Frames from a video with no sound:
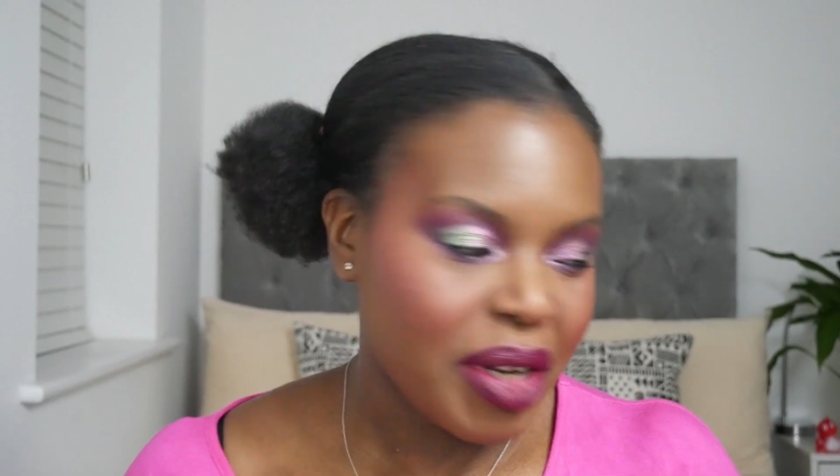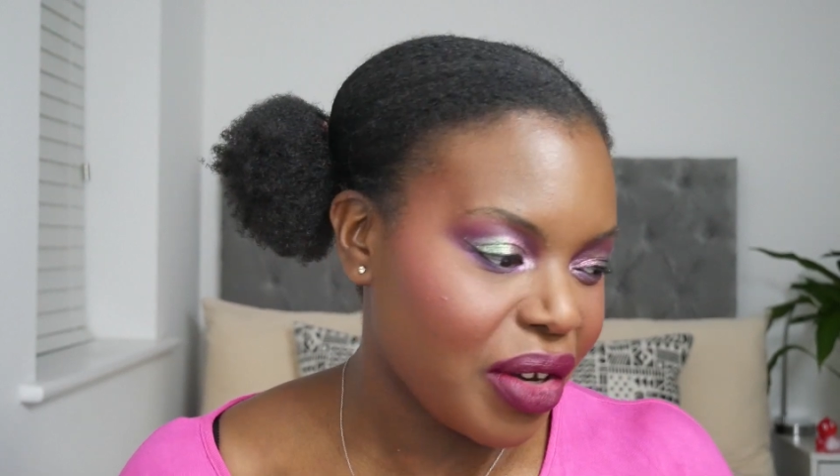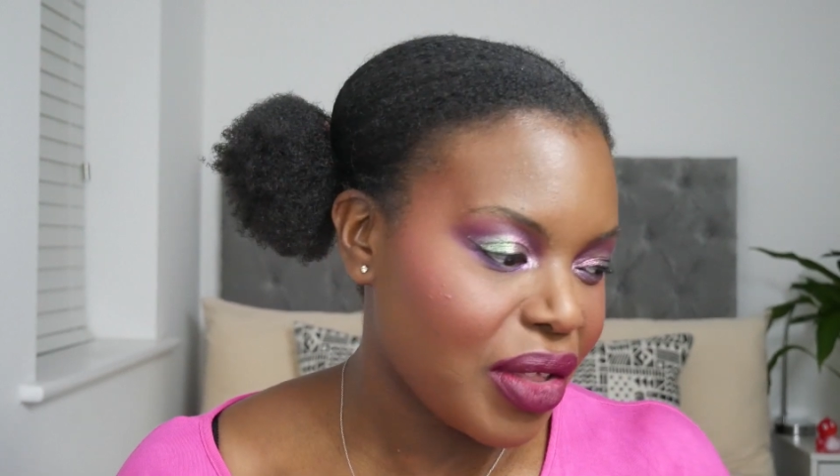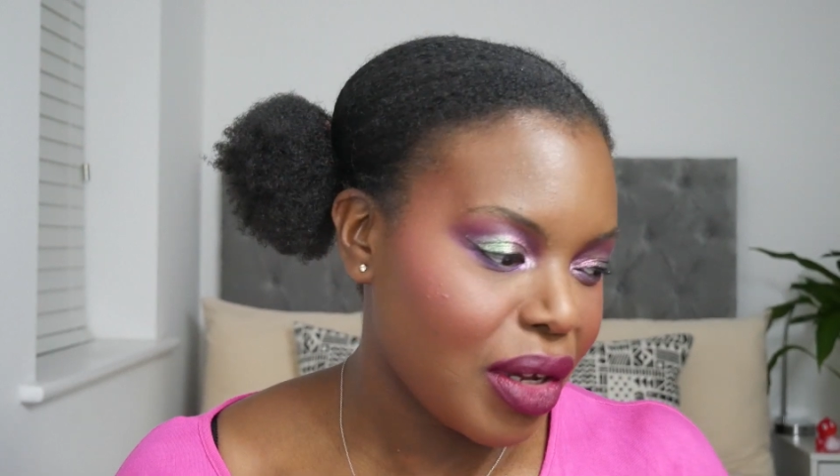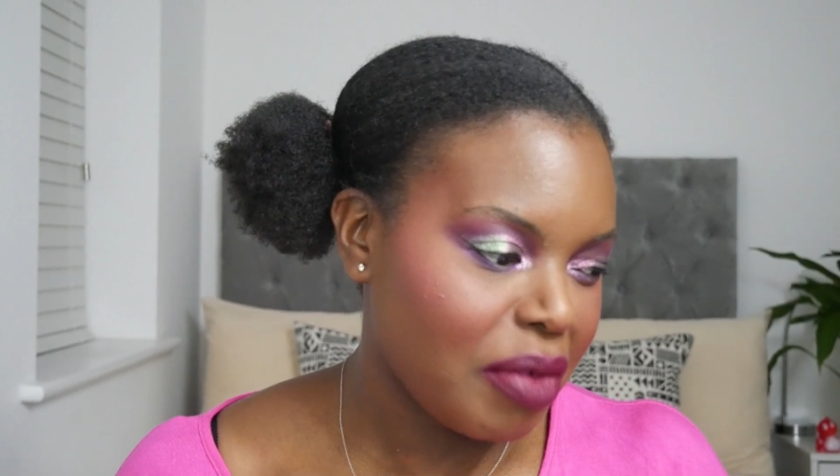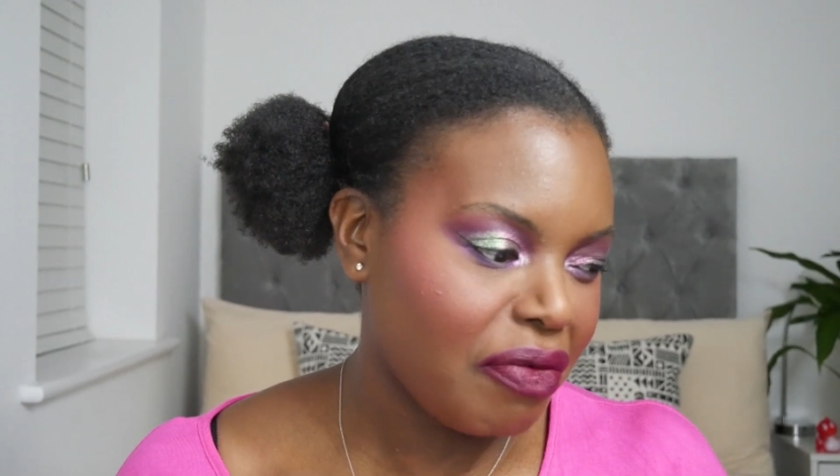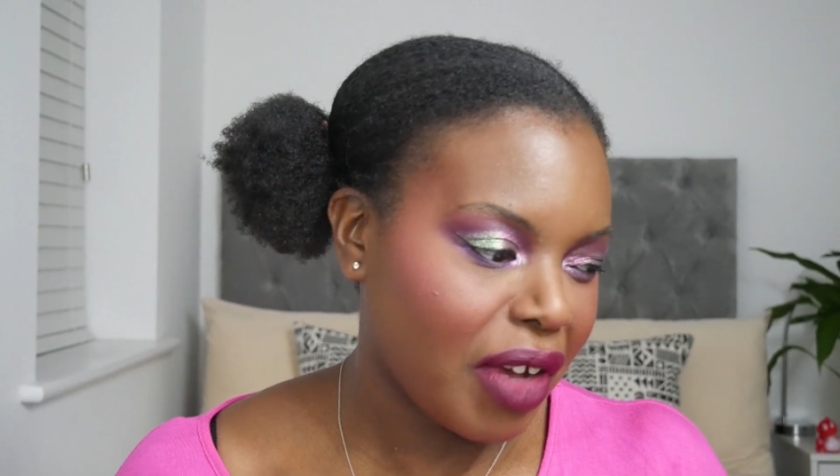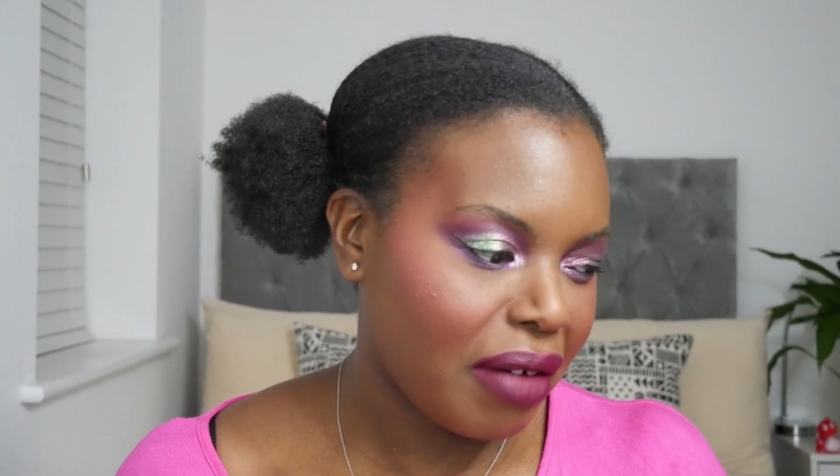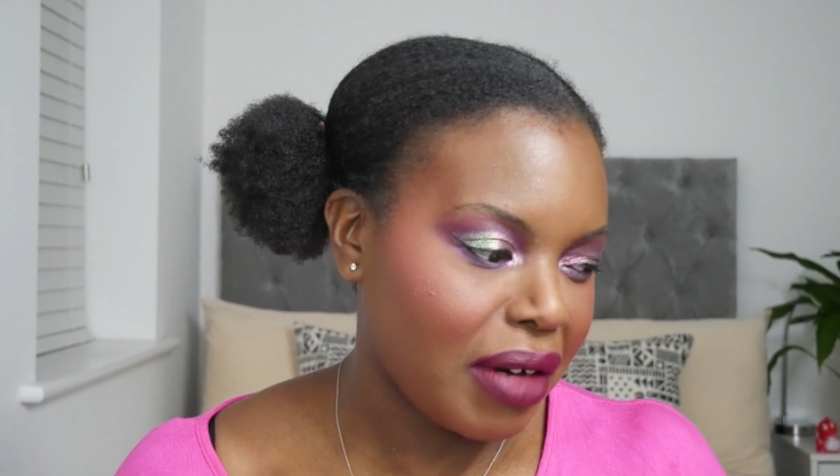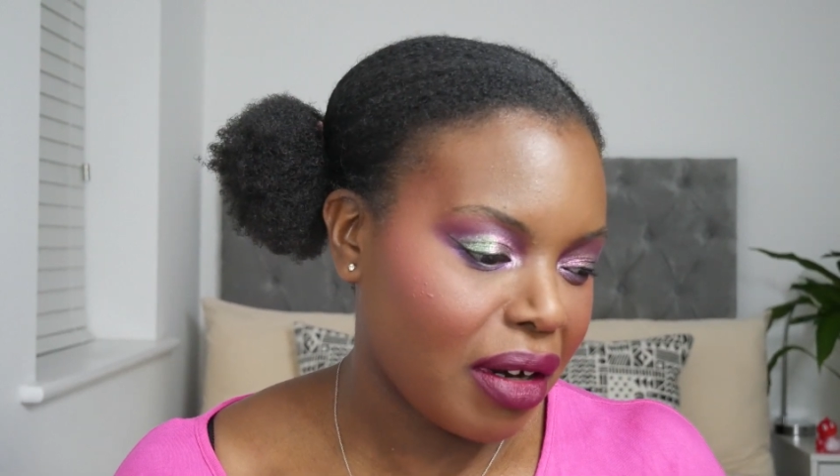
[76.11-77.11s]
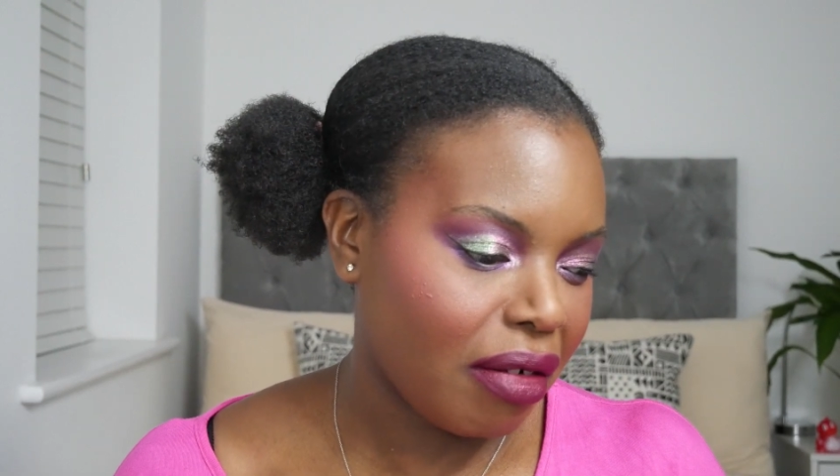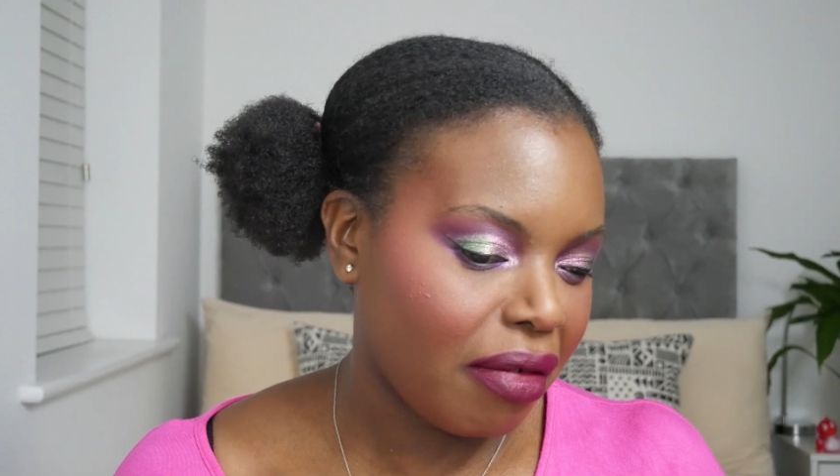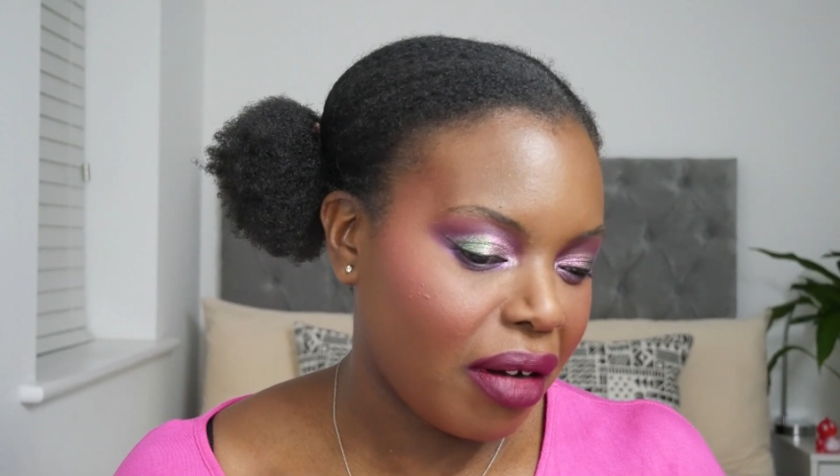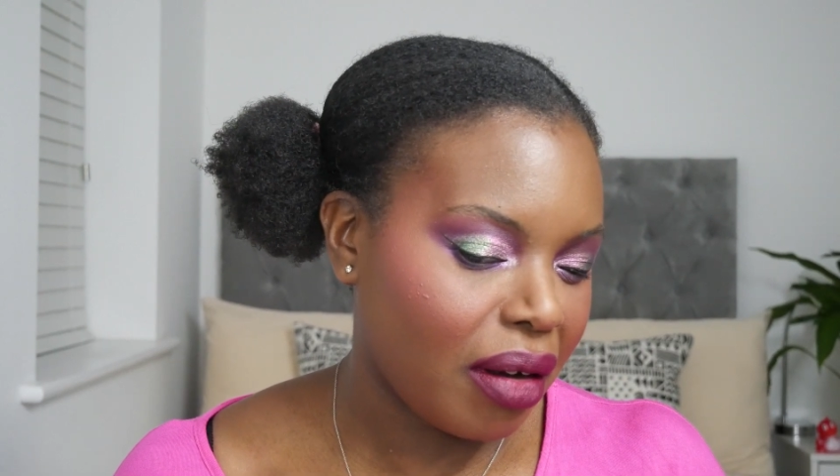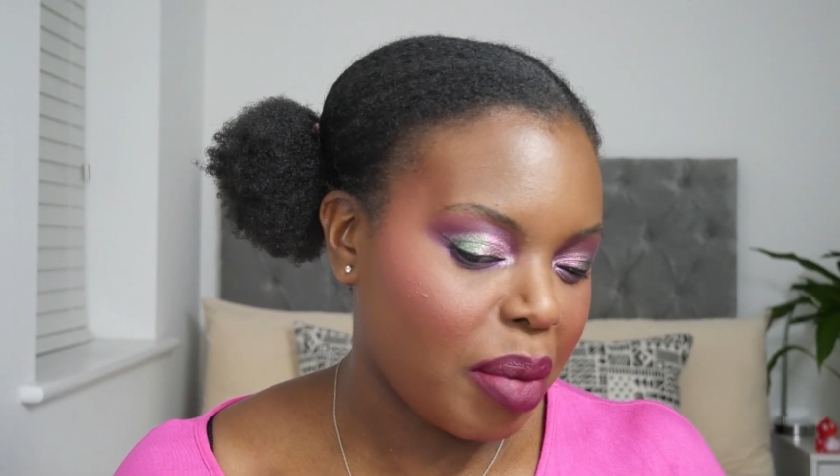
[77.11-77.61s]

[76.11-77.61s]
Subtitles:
I don't think it'd be very different,